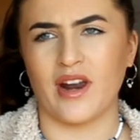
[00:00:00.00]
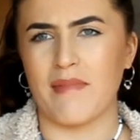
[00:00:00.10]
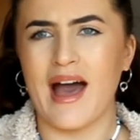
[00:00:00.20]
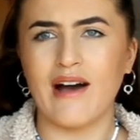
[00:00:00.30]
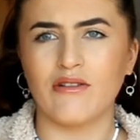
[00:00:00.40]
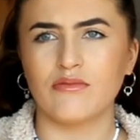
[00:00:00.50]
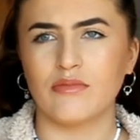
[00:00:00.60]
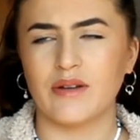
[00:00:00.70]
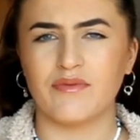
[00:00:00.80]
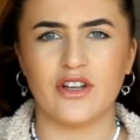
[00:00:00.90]
when I'm out,
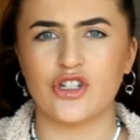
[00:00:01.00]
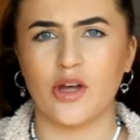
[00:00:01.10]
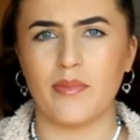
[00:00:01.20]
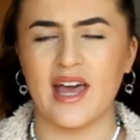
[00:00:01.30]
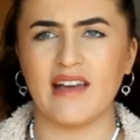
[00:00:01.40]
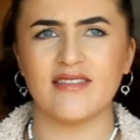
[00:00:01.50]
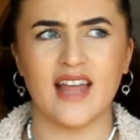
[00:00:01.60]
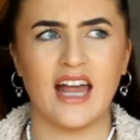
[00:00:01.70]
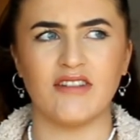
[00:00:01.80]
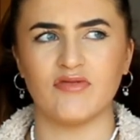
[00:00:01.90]
when I'm food shopping,
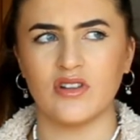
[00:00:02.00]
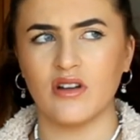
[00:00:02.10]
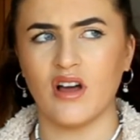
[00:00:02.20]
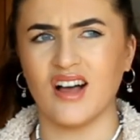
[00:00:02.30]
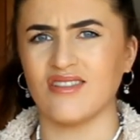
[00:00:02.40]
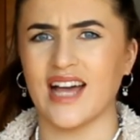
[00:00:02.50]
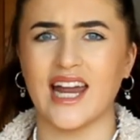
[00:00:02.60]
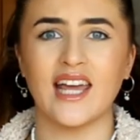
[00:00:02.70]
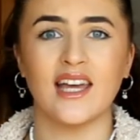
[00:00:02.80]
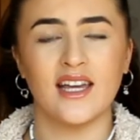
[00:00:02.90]
then I'll
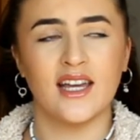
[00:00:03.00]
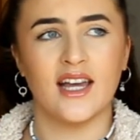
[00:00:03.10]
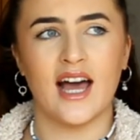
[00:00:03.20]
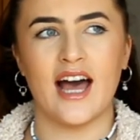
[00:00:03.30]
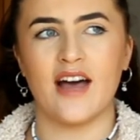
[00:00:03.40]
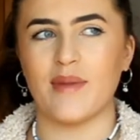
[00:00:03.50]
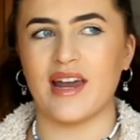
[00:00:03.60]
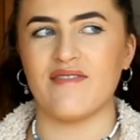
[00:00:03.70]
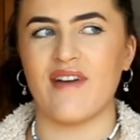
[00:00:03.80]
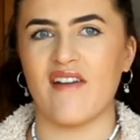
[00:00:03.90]
get it.
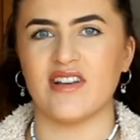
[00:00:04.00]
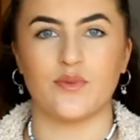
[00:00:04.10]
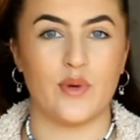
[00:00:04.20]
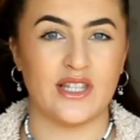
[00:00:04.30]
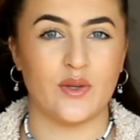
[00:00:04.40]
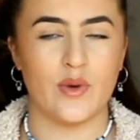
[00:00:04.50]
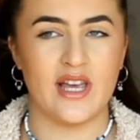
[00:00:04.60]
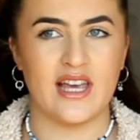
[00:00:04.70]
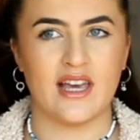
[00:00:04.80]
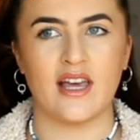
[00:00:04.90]
And it varies week to
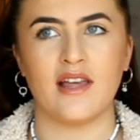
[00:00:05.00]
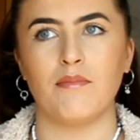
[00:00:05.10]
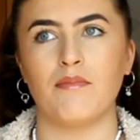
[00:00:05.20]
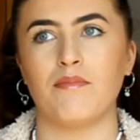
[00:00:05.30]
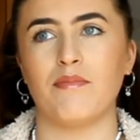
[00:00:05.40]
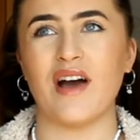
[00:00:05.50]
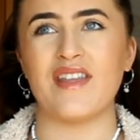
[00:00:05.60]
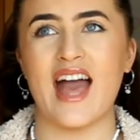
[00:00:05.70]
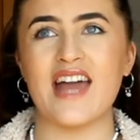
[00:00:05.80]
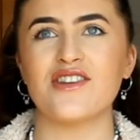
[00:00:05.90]
week. By
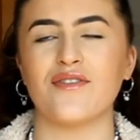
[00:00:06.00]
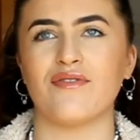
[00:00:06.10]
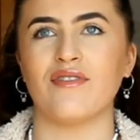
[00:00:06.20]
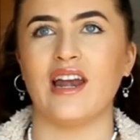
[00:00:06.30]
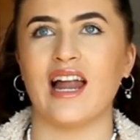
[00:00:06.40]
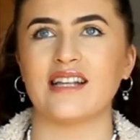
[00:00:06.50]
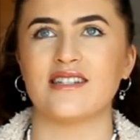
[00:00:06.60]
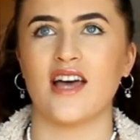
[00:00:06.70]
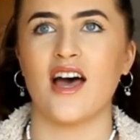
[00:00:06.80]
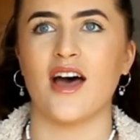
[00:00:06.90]
the end of
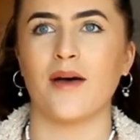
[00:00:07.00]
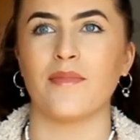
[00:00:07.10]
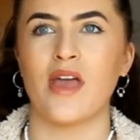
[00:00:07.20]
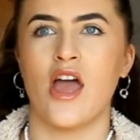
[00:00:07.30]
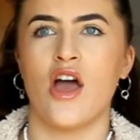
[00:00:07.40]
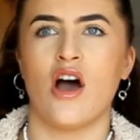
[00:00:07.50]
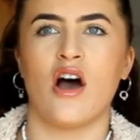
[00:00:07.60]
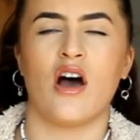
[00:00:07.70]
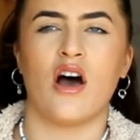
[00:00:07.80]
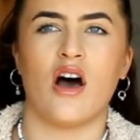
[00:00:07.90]
last term,
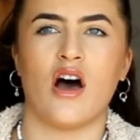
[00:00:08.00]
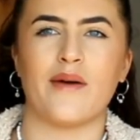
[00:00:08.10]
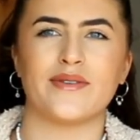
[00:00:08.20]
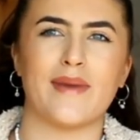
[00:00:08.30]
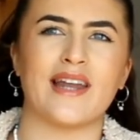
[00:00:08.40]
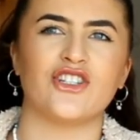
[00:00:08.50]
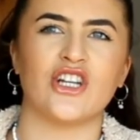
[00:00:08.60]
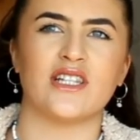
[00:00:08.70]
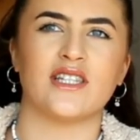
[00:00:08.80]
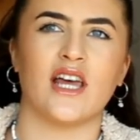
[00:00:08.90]
I was
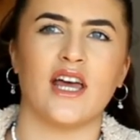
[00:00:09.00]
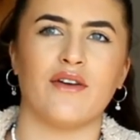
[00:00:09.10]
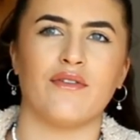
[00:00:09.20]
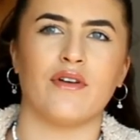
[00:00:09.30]
managing to